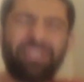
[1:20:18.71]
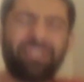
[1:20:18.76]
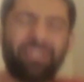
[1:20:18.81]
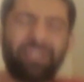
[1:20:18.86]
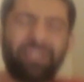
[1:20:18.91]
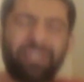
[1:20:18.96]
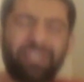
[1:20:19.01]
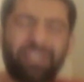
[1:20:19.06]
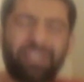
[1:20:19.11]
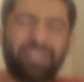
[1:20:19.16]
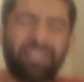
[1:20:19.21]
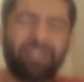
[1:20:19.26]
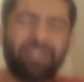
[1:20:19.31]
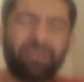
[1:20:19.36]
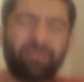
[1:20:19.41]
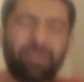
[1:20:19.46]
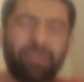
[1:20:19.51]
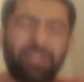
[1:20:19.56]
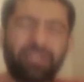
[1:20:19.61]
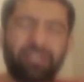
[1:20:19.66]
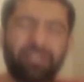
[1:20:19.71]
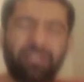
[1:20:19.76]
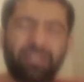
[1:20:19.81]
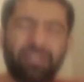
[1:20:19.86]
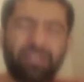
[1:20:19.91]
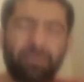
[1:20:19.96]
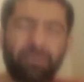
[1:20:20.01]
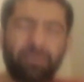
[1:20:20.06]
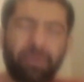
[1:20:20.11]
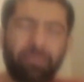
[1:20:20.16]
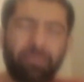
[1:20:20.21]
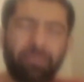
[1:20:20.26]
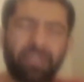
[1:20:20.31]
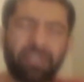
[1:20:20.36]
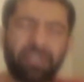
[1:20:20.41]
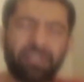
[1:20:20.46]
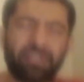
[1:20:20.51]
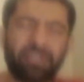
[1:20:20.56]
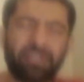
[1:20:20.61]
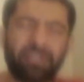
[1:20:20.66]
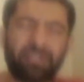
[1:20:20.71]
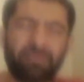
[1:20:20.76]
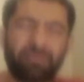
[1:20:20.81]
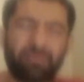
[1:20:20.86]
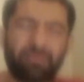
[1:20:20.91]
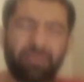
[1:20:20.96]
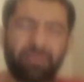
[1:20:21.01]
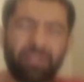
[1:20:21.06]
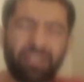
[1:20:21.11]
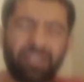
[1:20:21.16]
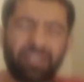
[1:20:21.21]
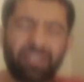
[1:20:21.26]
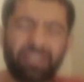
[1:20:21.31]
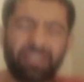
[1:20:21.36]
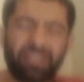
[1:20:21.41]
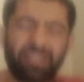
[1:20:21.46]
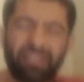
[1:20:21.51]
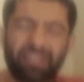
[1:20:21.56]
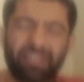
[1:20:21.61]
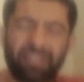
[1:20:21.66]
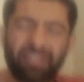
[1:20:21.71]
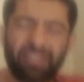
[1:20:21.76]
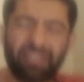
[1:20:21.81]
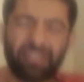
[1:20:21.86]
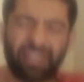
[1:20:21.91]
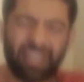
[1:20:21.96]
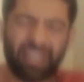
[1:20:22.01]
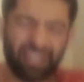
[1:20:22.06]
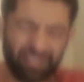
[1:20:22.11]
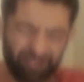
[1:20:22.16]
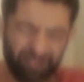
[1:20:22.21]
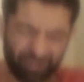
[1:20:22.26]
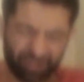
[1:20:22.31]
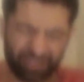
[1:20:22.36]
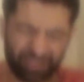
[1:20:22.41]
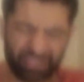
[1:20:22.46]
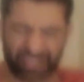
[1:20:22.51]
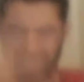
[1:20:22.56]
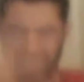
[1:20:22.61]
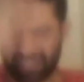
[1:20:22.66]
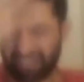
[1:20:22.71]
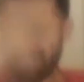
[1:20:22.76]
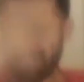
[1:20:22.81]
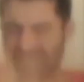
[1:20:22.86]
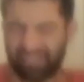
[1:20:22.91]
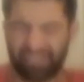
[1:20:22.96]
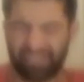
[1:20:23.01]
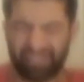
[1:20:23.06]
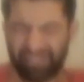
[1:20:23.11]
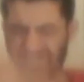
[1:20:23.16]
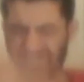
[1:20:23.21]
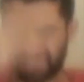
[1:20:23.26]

It hurts a little bit in my penis when I and it hurts here.